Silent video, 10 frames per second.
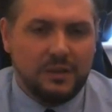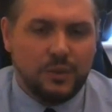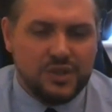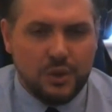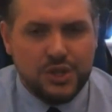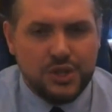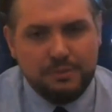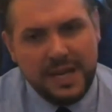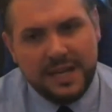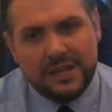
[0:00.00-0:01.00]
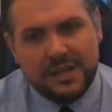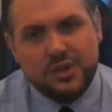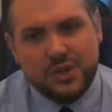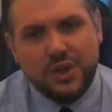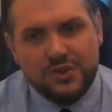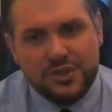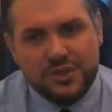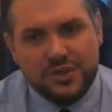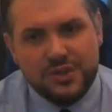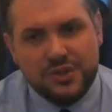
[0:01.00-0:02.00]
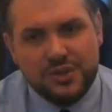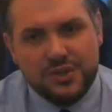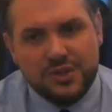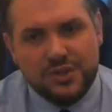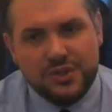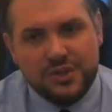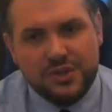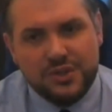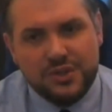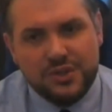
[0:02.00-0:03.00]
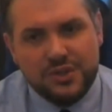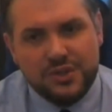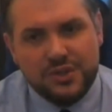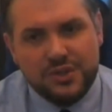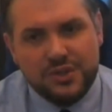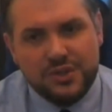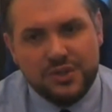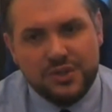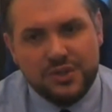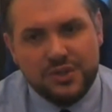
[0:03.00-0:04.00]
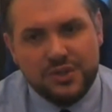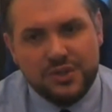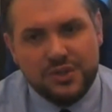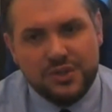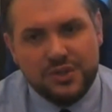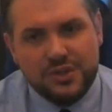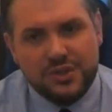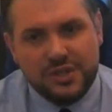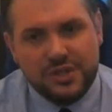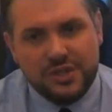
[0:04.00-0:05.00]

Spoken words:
With social media, just consider what information is accessible via your page.